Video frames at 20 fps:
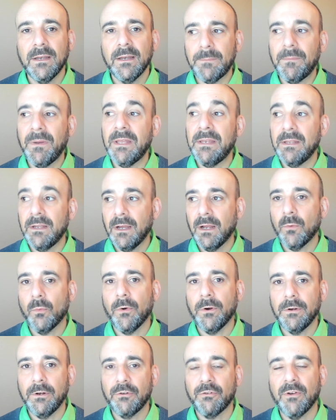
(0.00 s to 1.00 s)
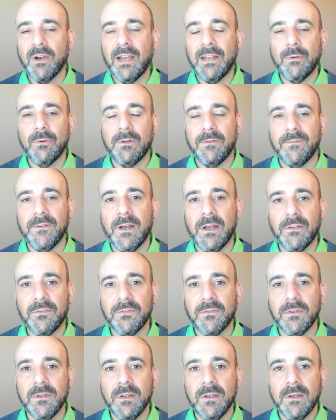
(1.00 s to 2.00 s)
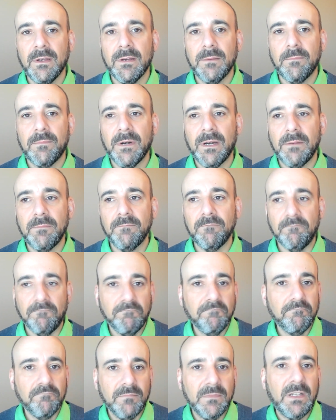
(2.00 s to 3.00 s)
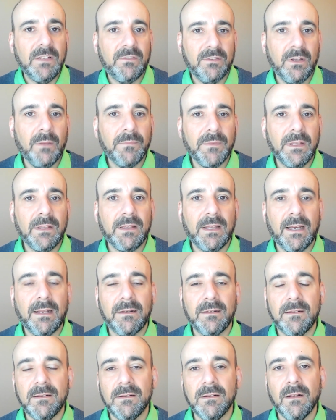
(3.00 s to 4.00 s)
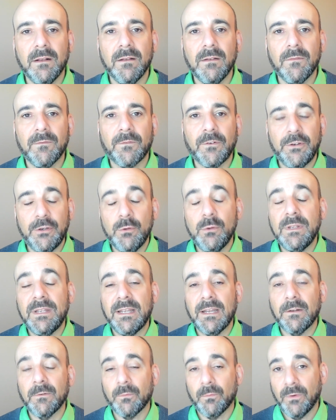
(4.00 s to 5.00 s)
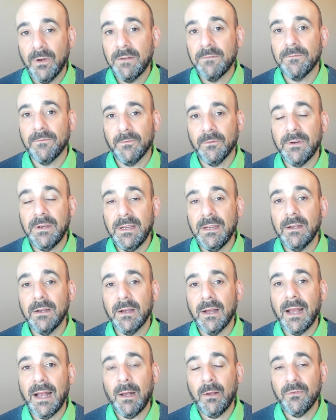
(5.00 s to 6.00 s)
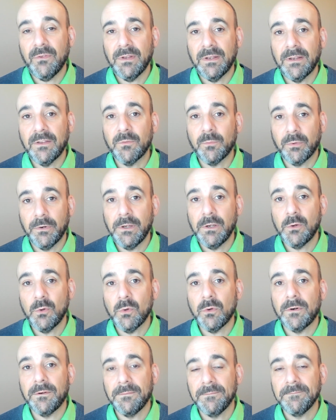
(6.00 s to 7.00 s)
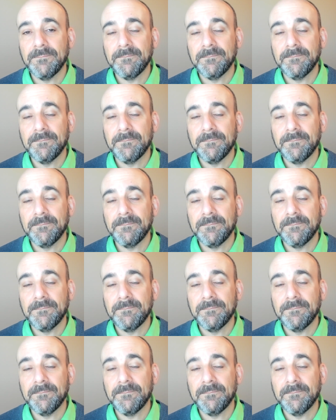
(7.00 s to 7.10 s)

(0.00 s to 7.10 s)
depending on where you're trying to invest. But it's something that for you to get rent-free housing is pretty cool.